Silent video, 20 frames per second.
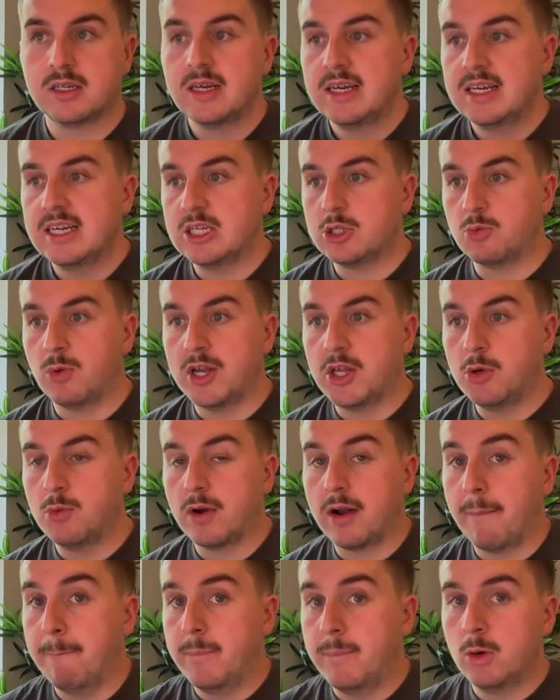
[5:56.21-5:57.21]
is when you want to
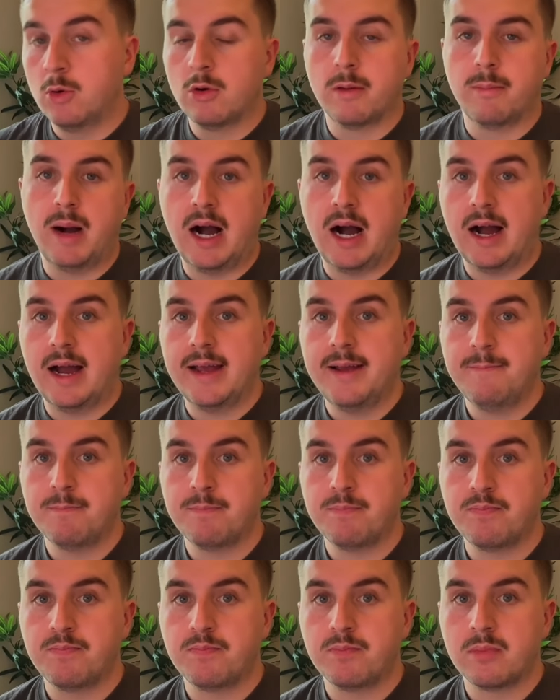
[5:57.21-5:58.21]
bulk buy,
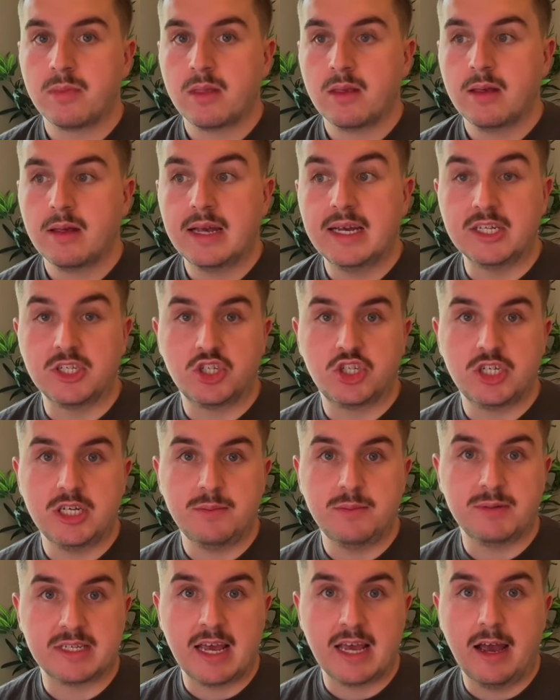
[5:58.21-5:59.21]
it's cheap
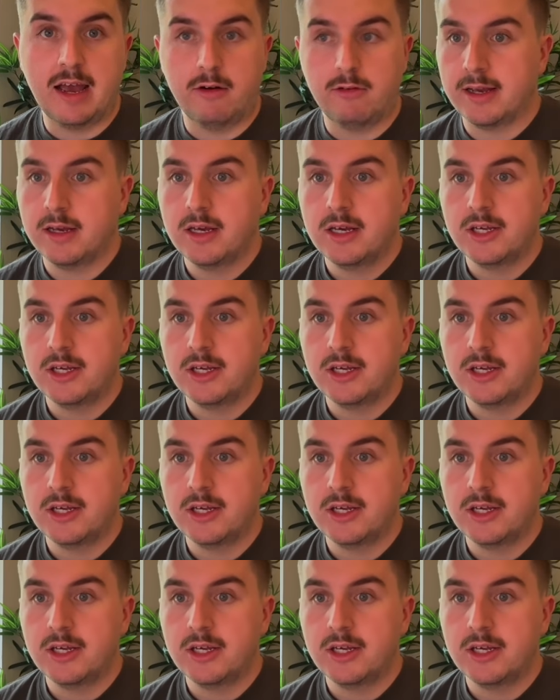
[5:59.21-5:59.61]
as hell.